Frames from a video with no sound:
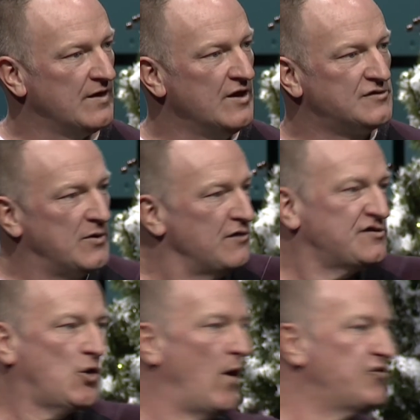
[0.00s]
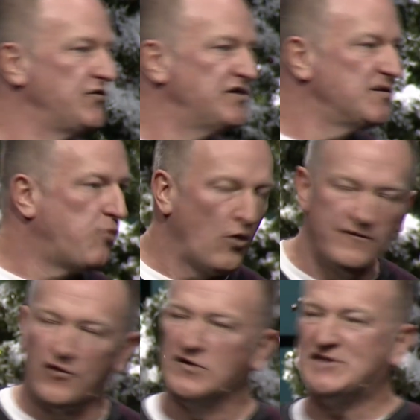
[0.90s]
So here's a question that's important
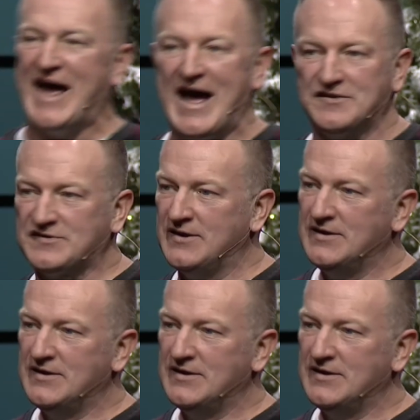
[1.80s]
for us to ask